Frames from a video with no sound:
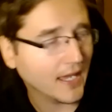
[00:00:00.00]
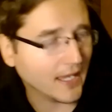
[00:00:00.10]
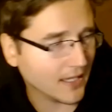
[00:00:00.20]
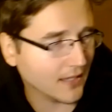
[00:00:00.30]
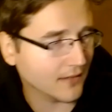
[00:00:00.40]

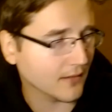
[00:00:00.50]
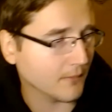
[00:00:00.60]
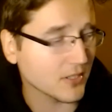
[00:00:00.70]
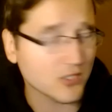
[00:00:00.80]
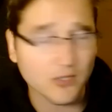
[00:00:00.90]
And
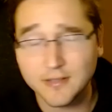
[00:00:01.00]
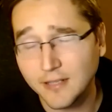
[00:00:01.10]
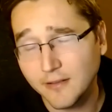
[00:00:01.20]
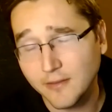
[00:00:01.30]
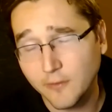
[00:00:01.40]
be sure to
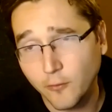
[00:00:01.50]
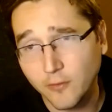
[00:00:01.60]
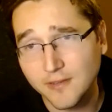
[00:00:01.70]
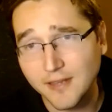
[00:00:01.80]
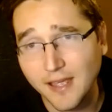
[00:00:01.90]
take a look at The
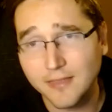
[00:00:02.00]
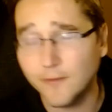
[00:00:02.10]
Forest of Death.